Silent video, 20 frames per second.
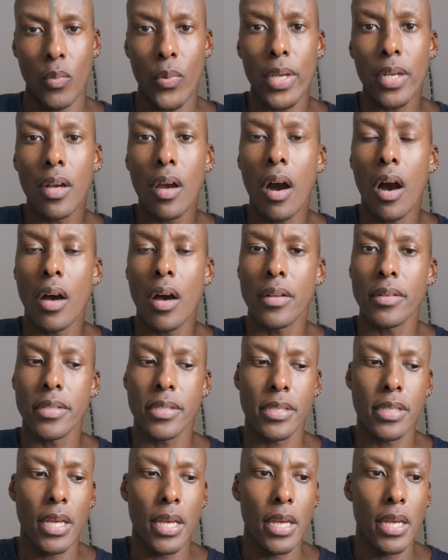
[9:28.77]
We
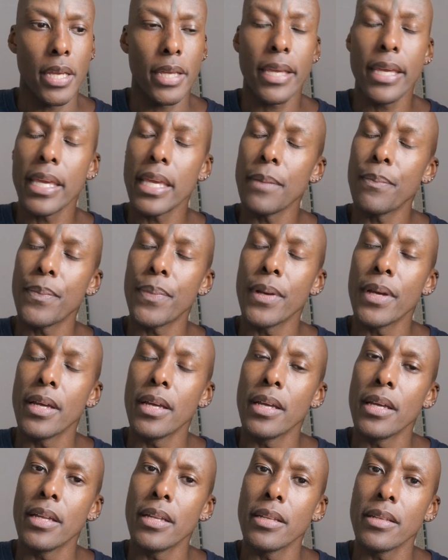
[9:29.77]
can't keep
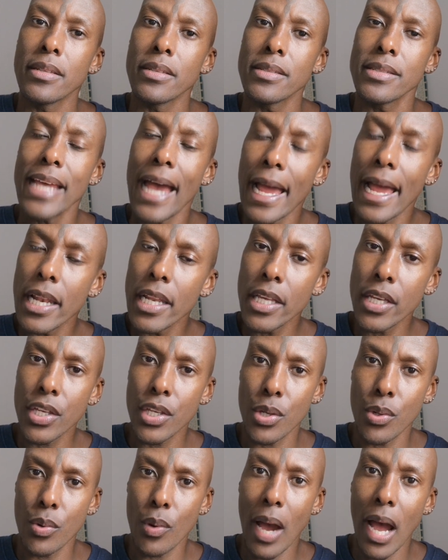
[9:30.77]

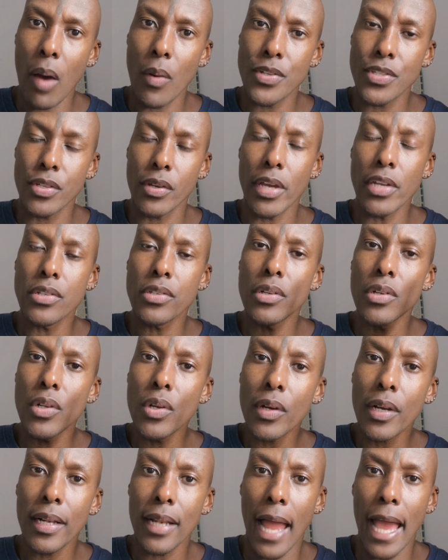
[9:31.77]
telling you how it's going to
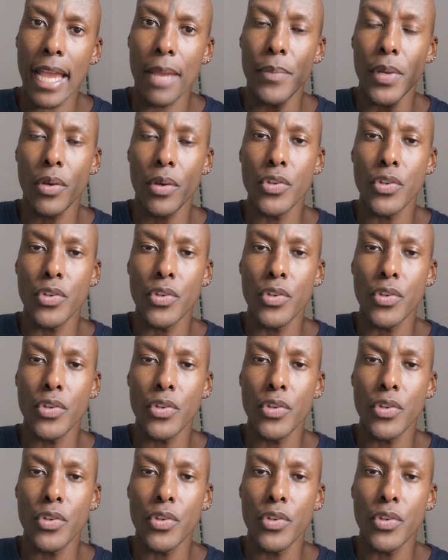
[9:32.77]
look like,